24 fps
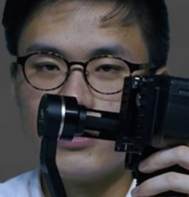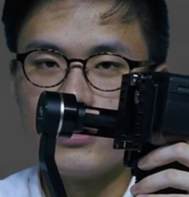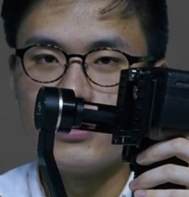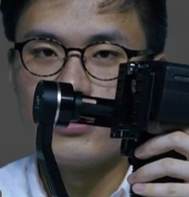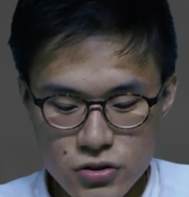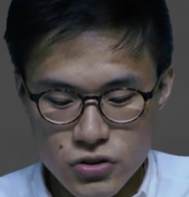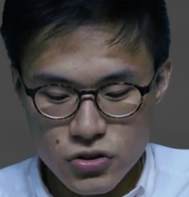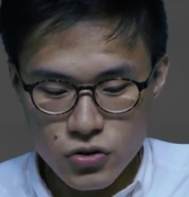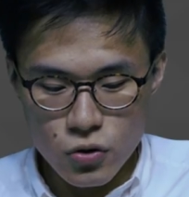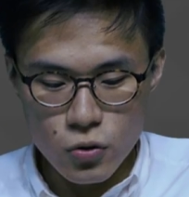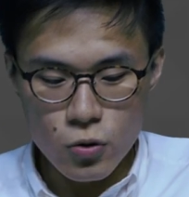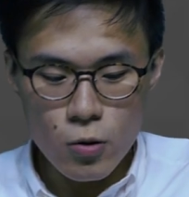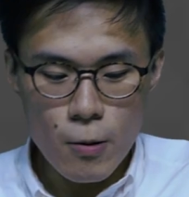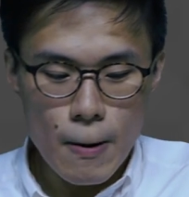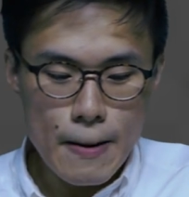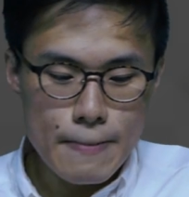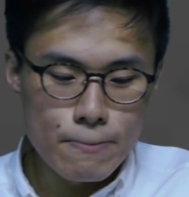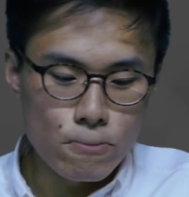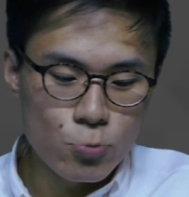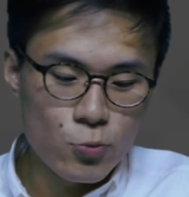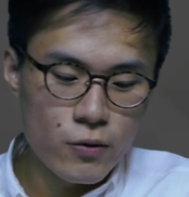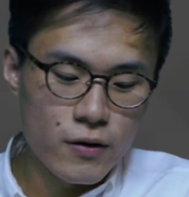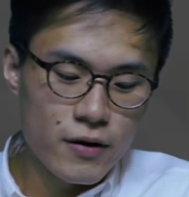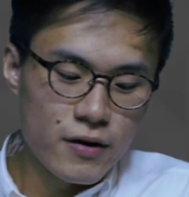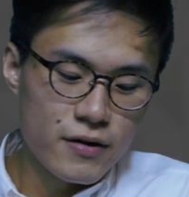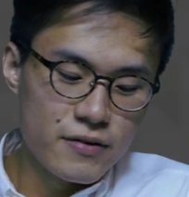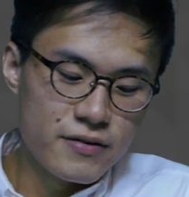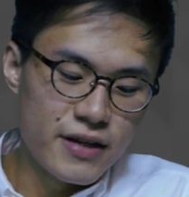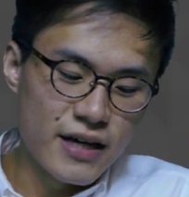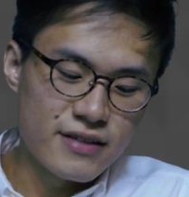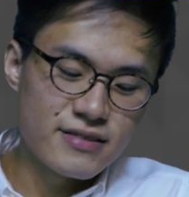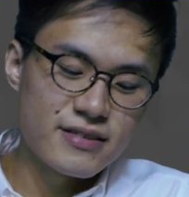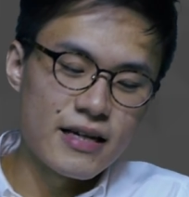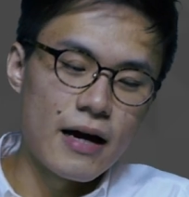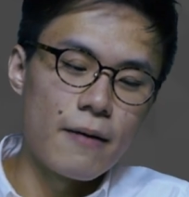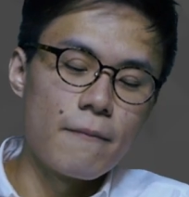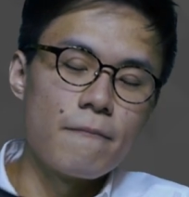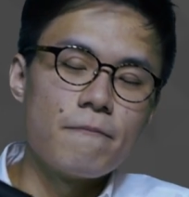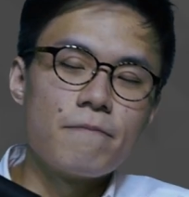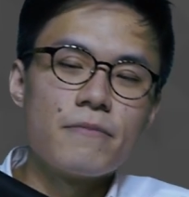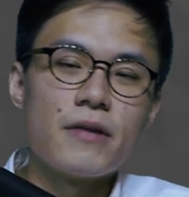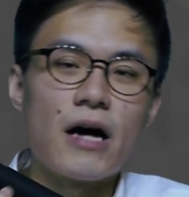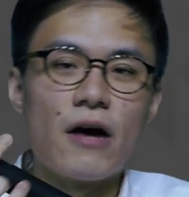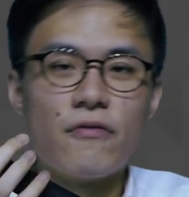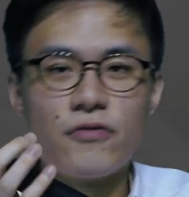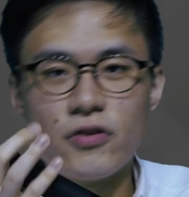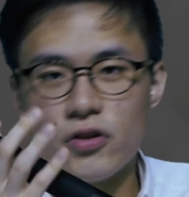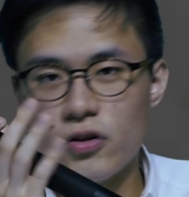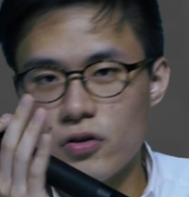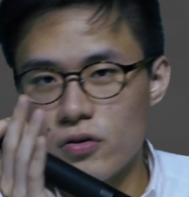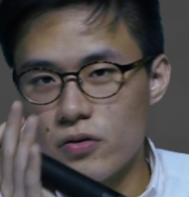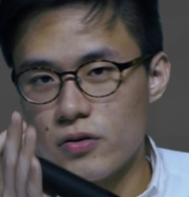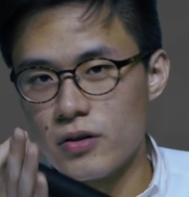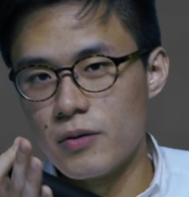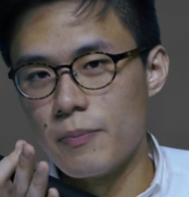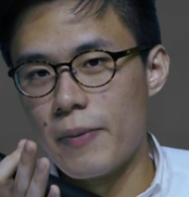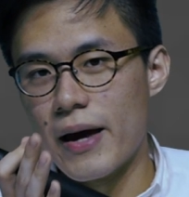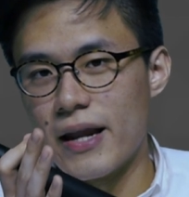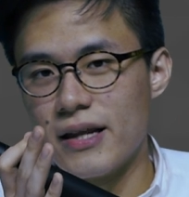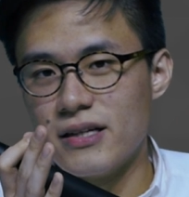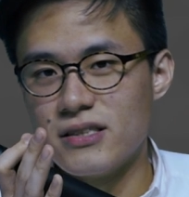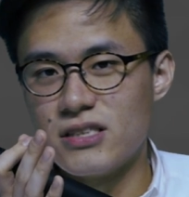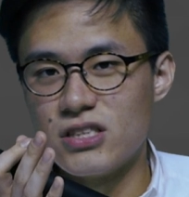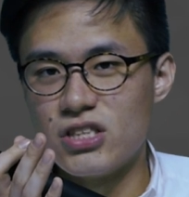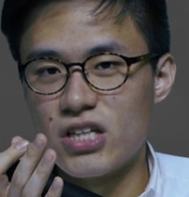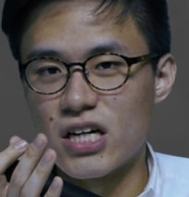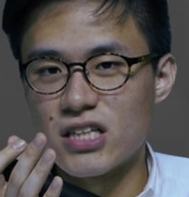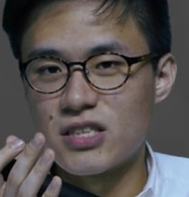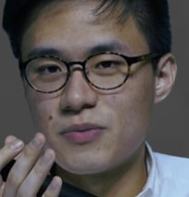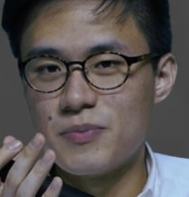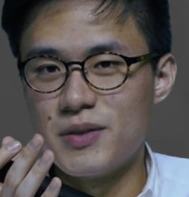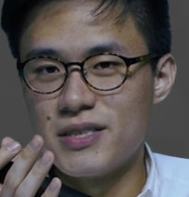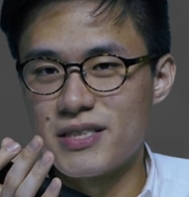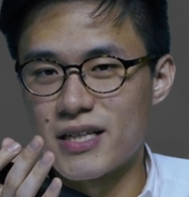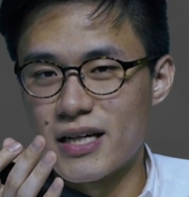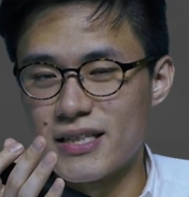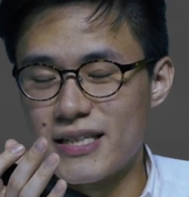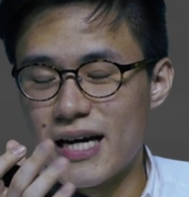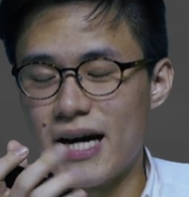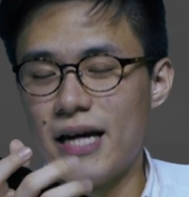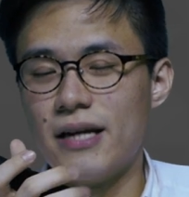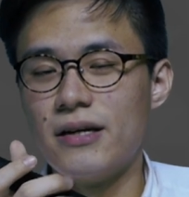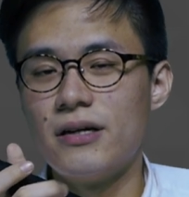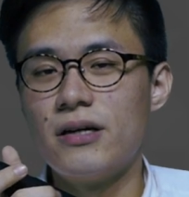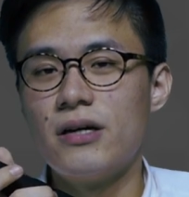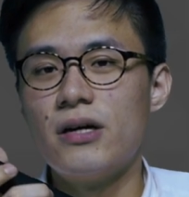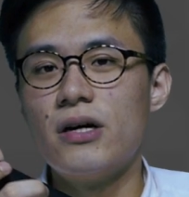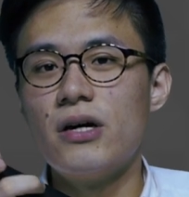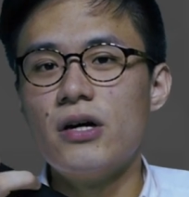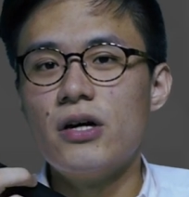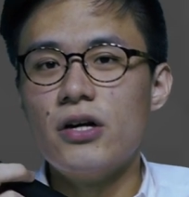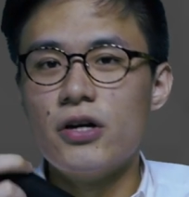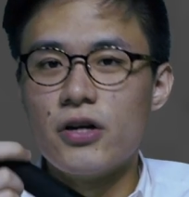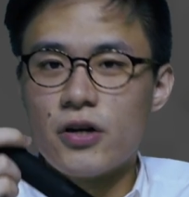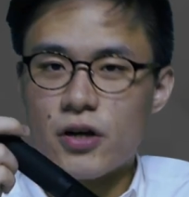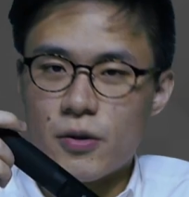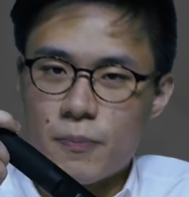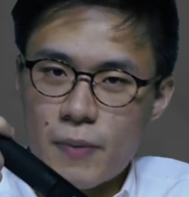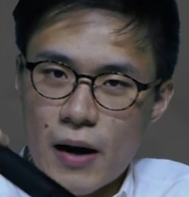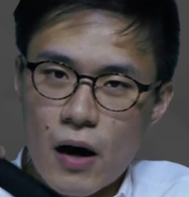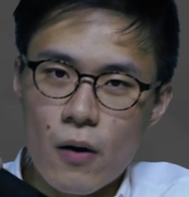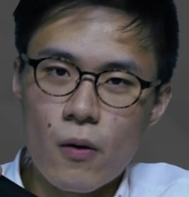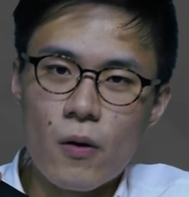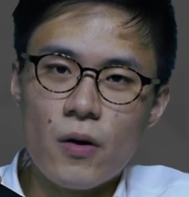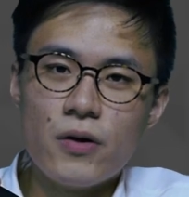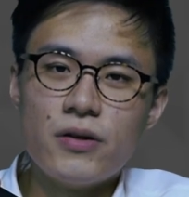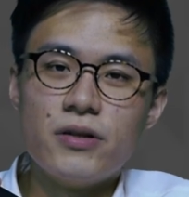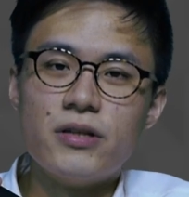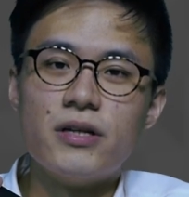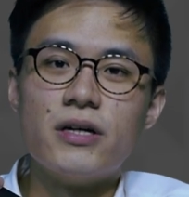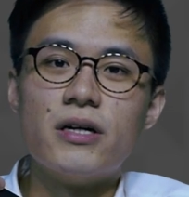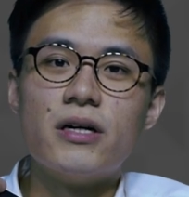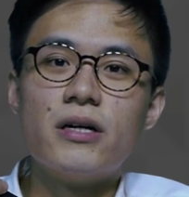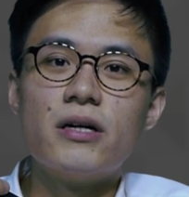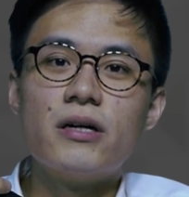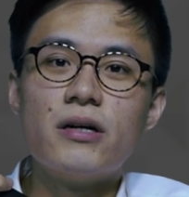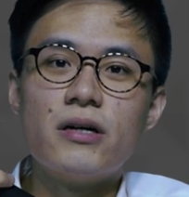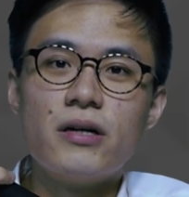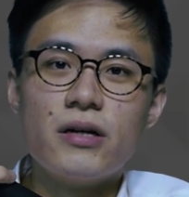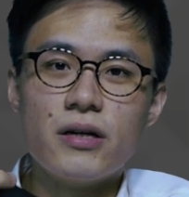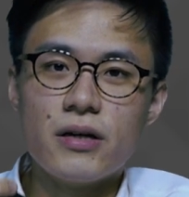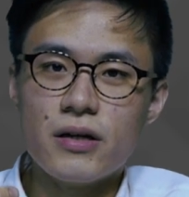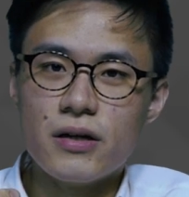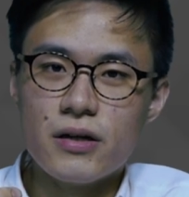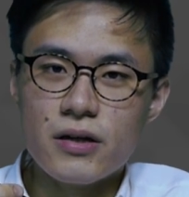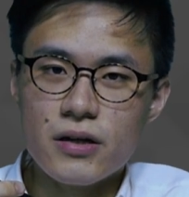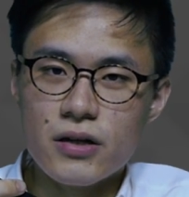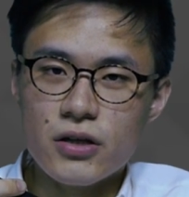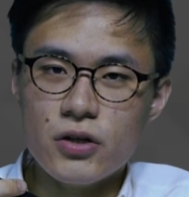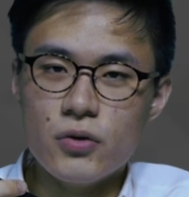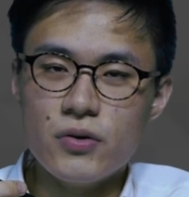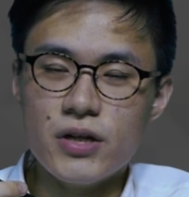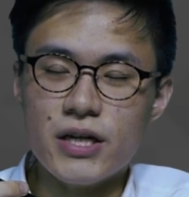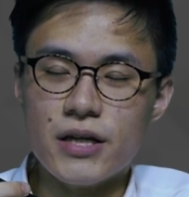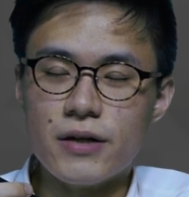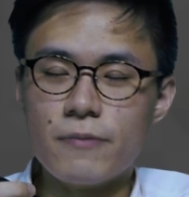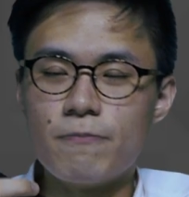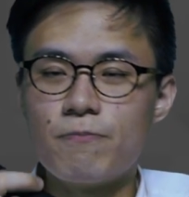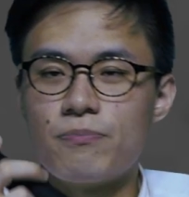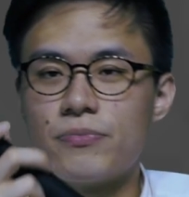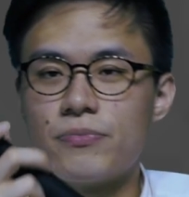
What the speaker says: So next up, after the balance adjustments are done, you got to power on the unit.